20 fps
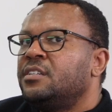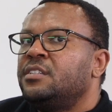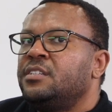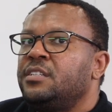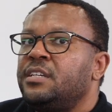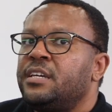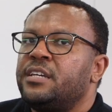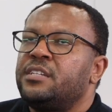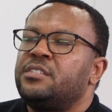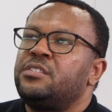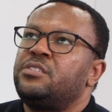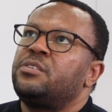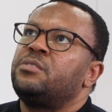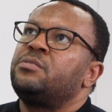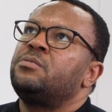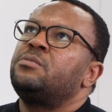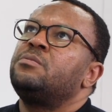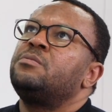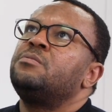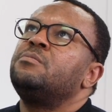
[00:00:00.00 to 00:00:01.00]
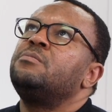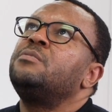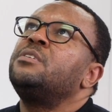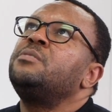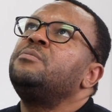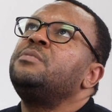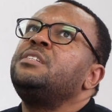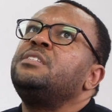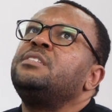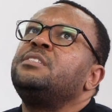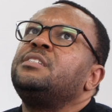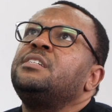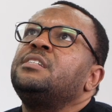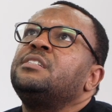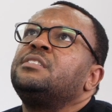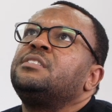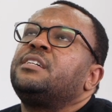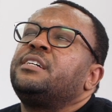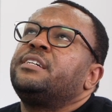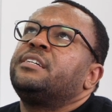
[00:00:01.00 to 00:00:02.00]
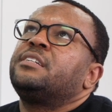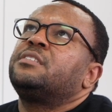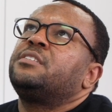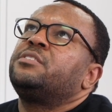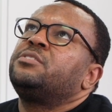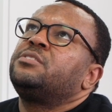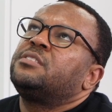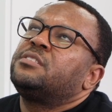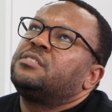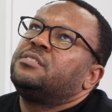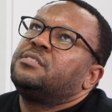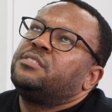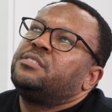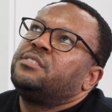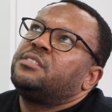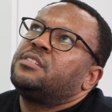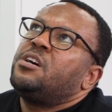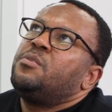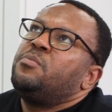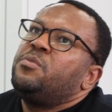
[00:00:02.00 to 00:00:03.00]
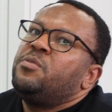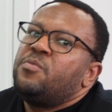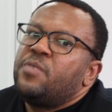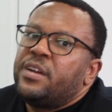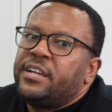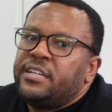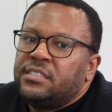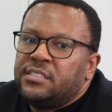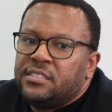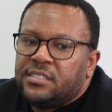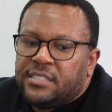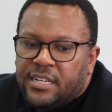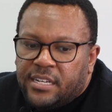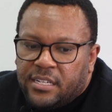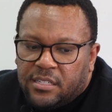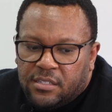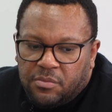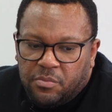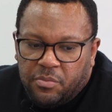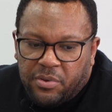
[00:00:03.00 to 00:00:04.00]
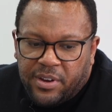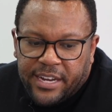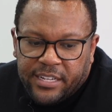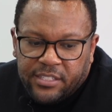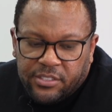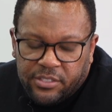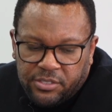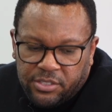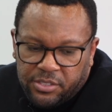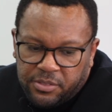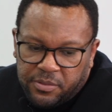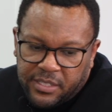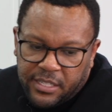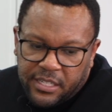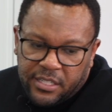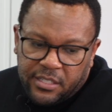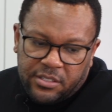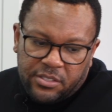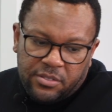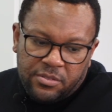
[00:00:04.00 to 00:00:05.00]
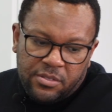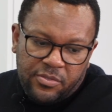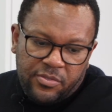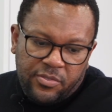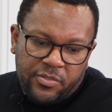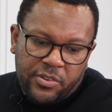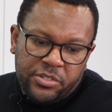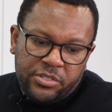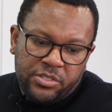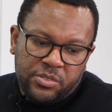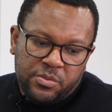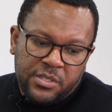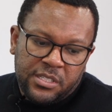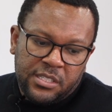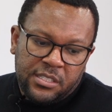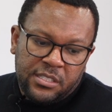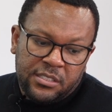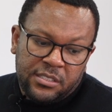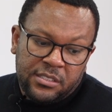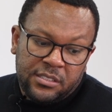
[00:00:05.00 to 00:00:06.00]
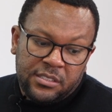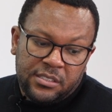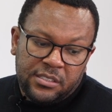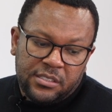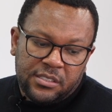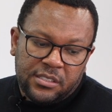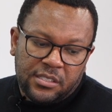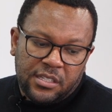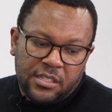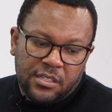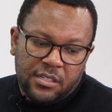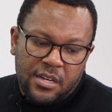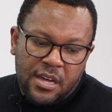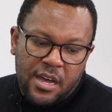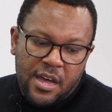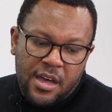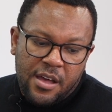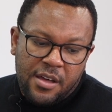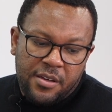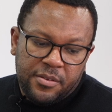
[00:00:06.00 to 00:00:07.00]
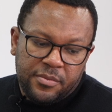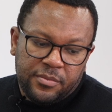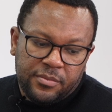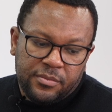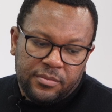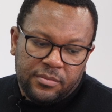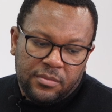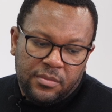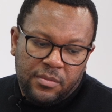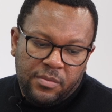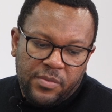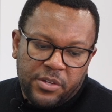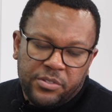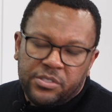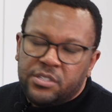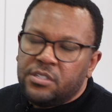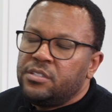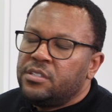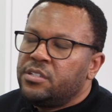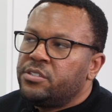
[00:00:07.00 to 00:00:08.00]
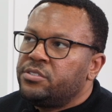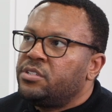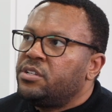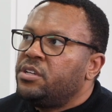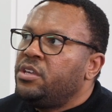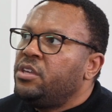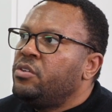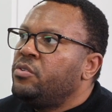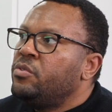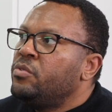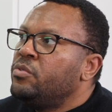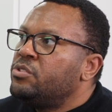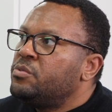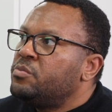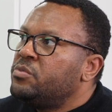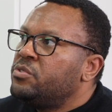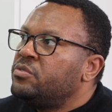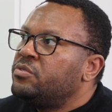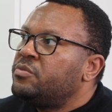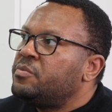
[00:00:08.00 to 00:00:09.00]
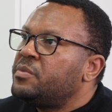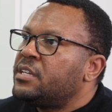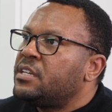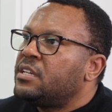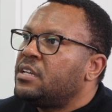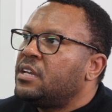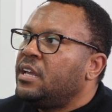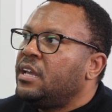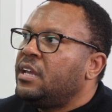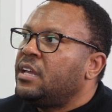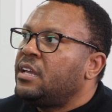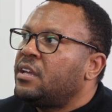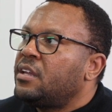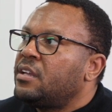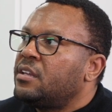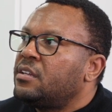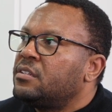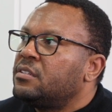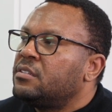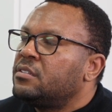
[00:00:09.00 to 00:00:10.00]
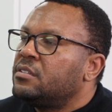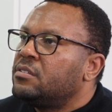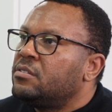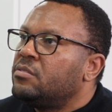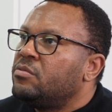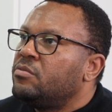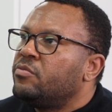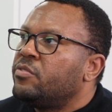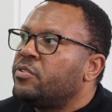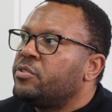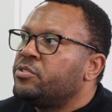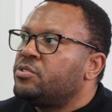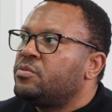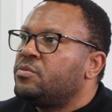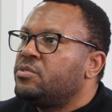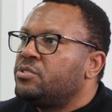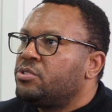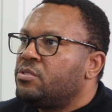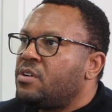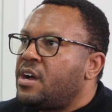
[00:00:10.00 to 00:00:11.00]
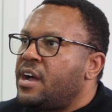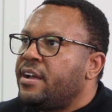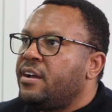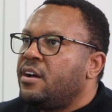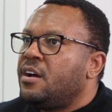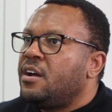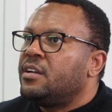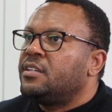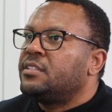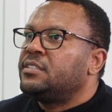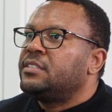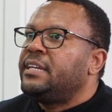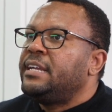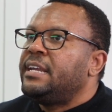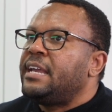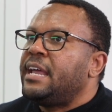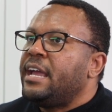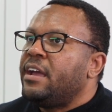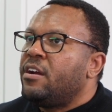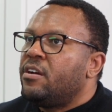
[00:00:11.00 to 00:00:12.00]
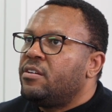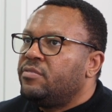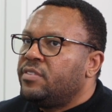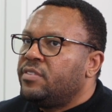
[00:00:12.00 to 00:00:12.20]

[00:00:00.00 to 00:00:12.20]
Yeah, so what we see is like there's a couple ways that brands are doing it. So the first one is there's a huge movement in virtual try-on and AR